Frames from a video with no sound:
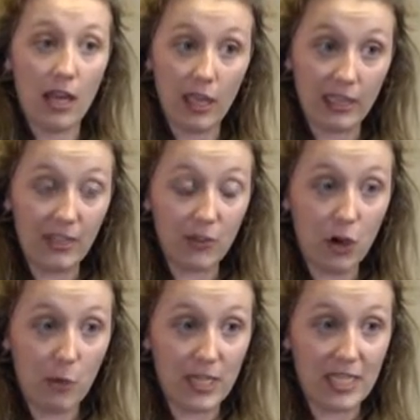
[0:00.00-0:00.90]
and leave a
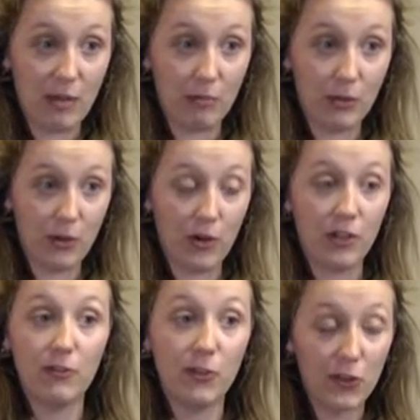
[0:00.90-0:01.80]
comment down below.
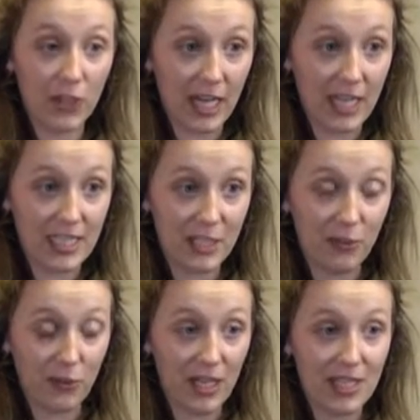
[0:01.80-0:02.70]
If you've got an
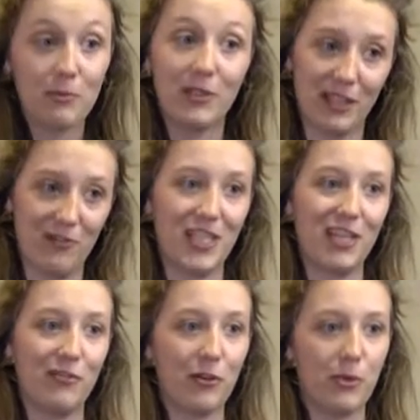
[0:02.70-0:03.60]
idea for us, we'd love to
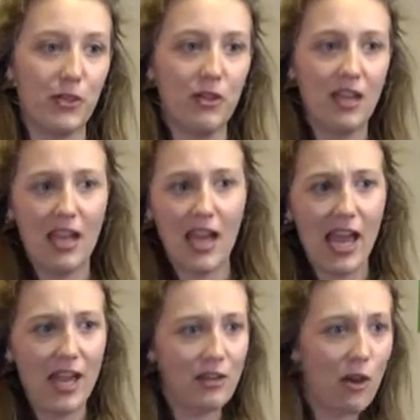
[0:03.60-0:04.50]
hear from you.
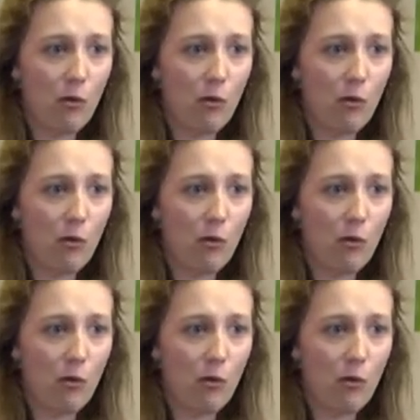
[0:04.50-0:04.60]
And